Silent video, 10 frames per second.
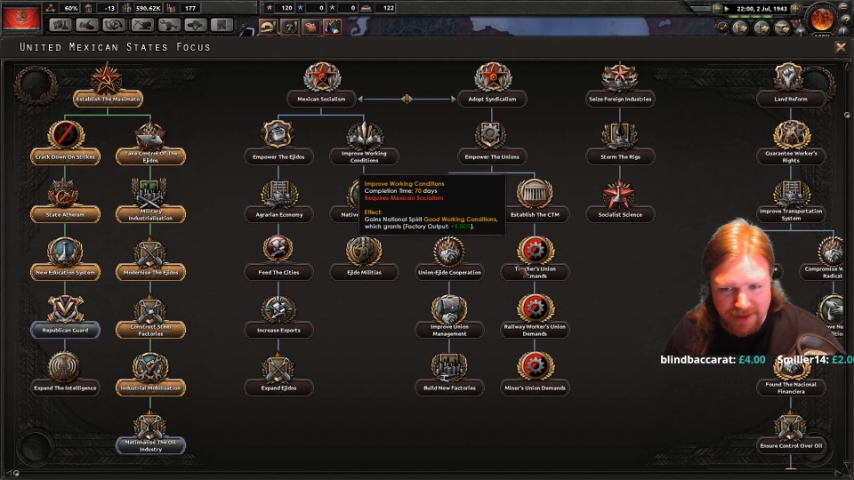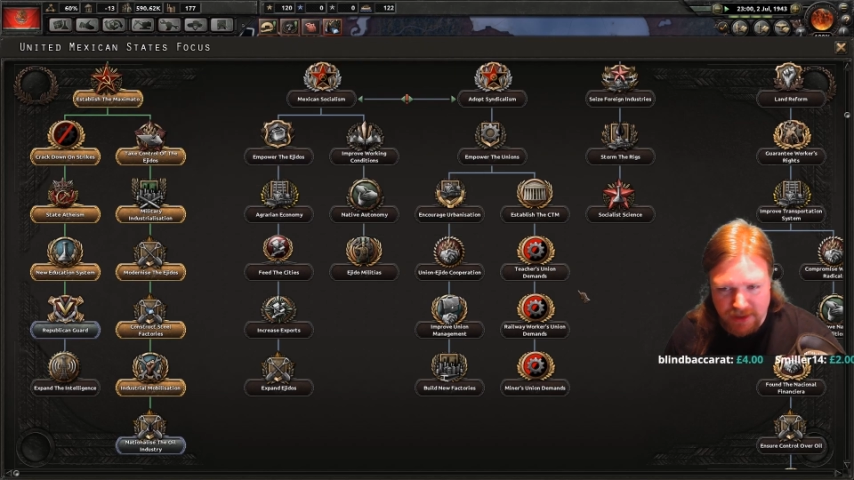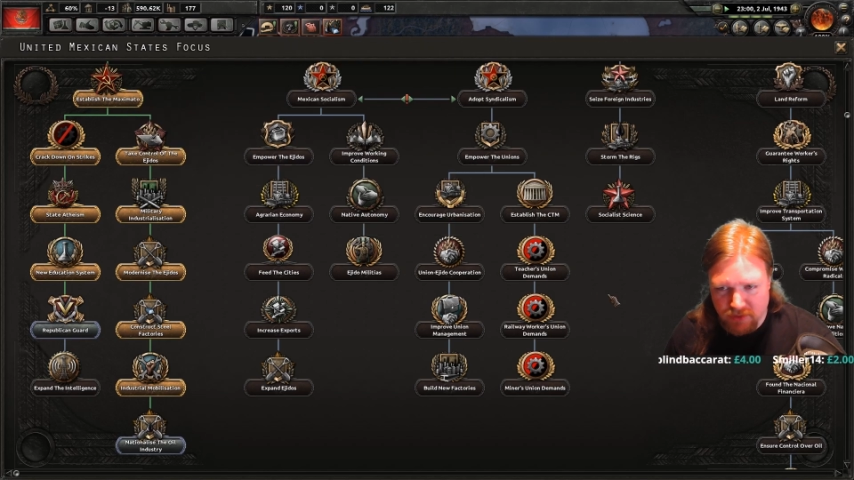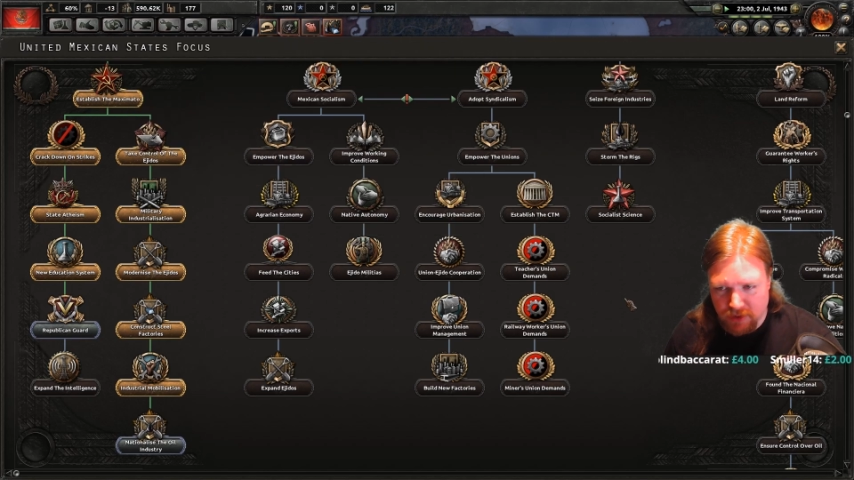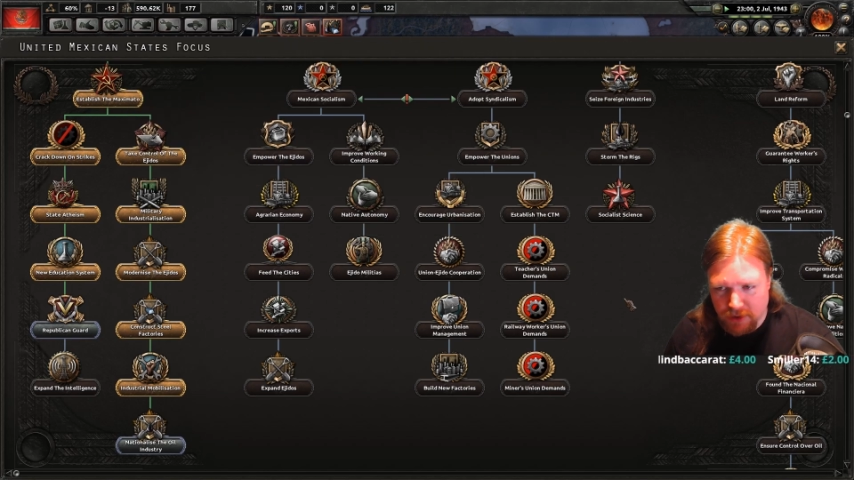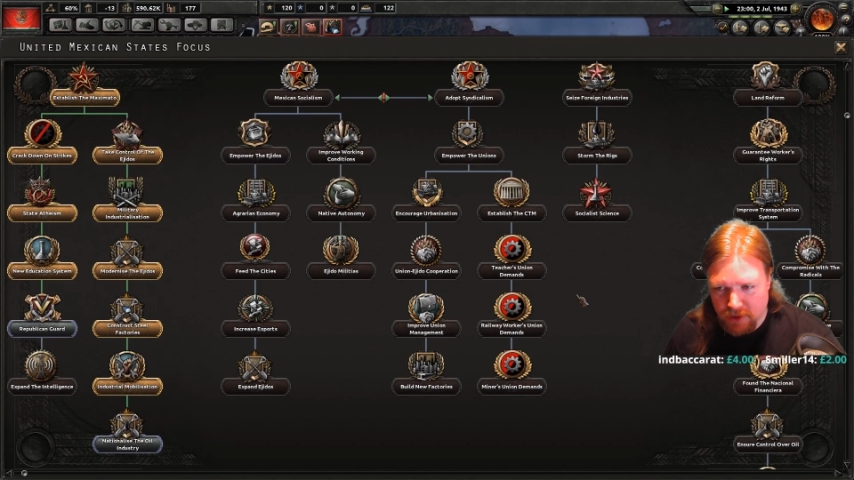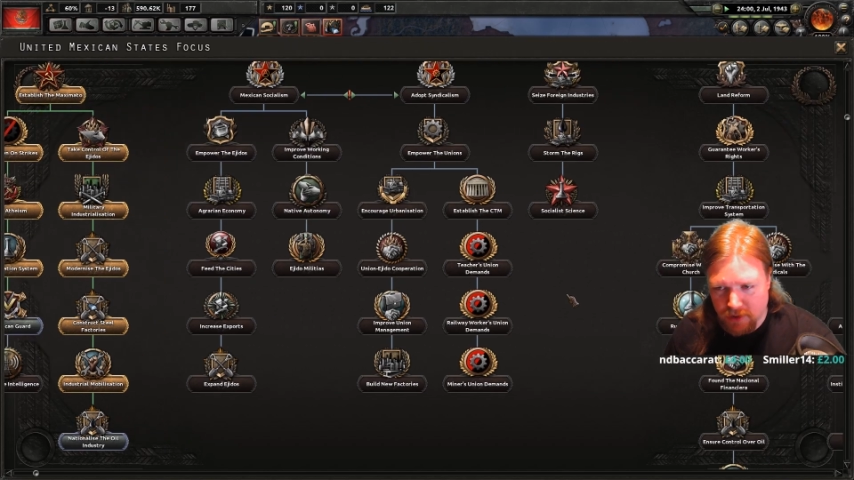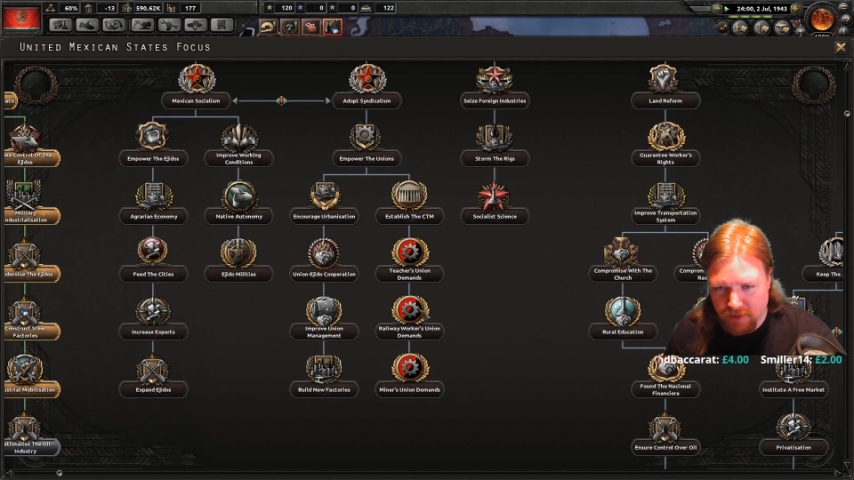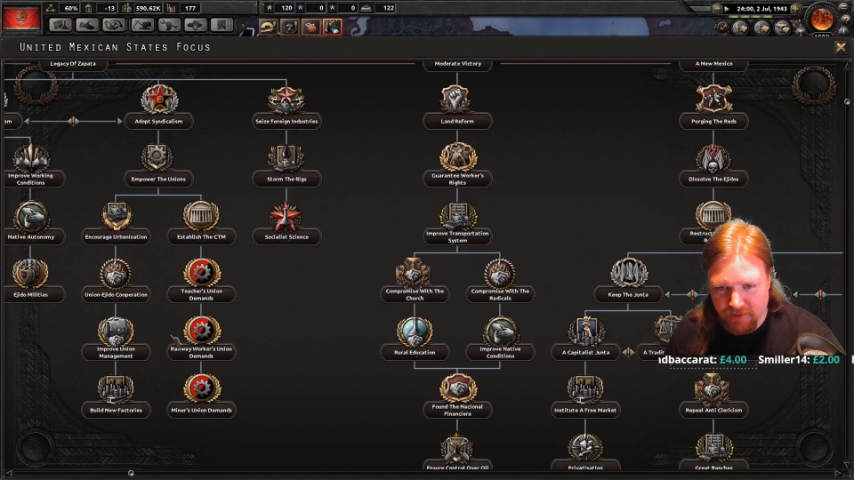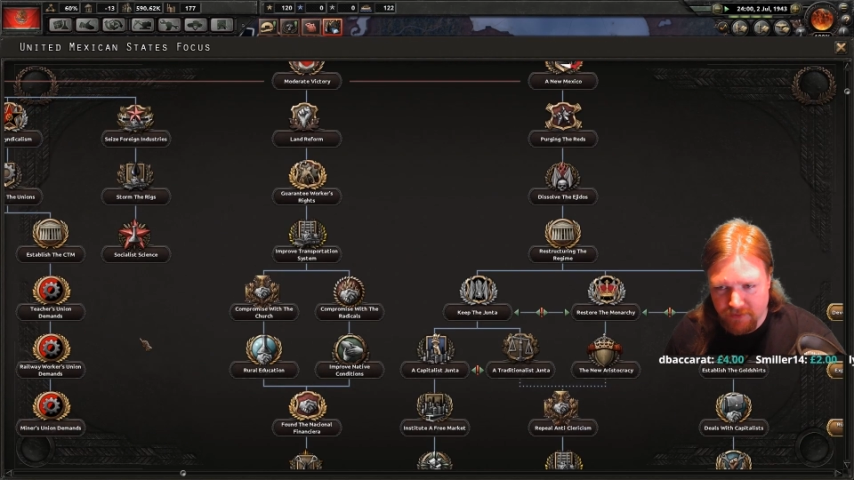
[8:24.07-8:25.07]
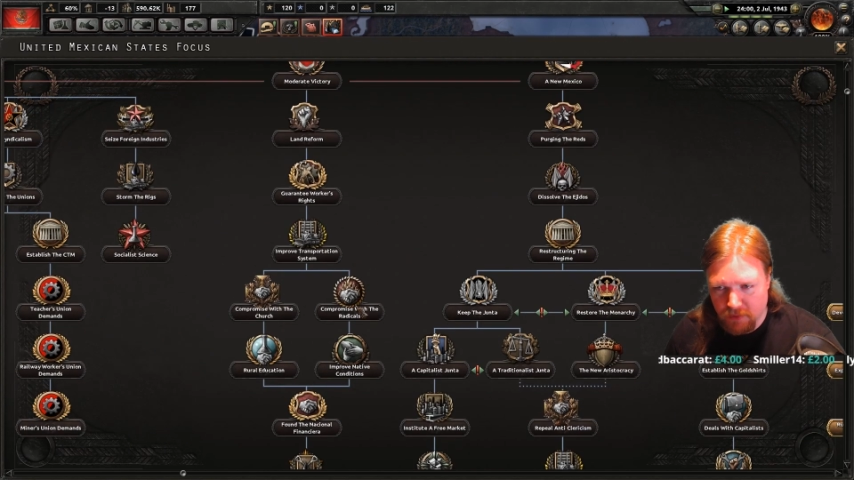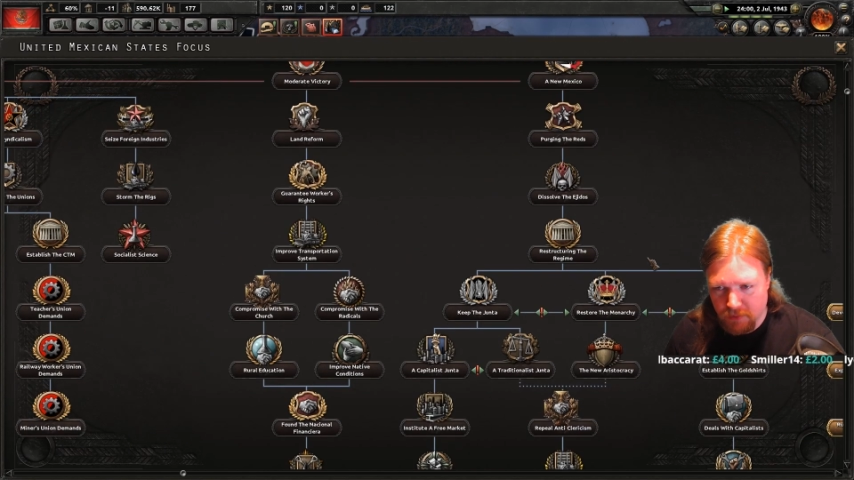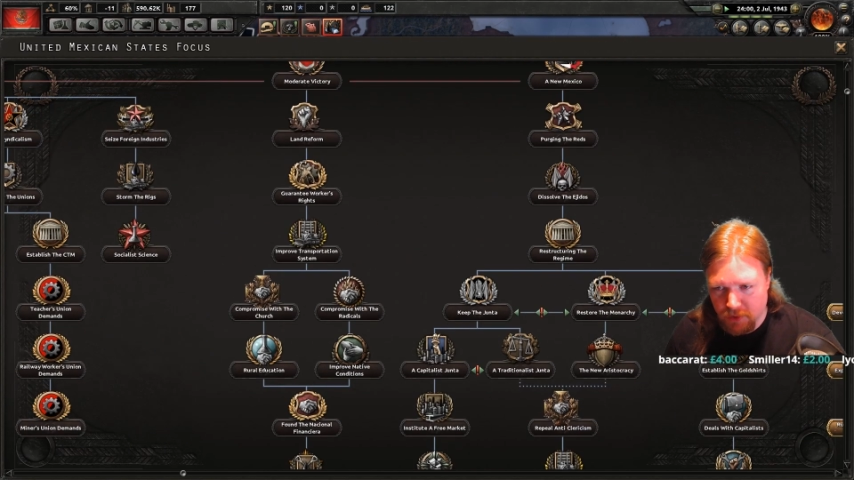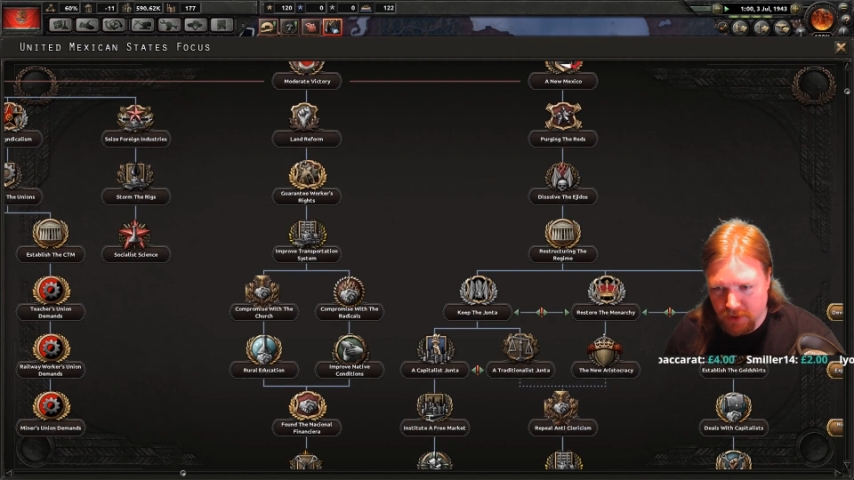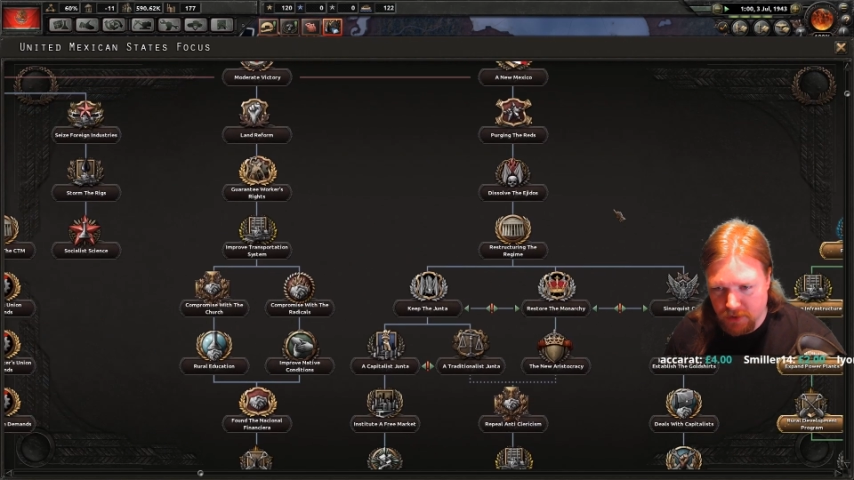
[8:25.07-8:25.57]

this recover for the moment.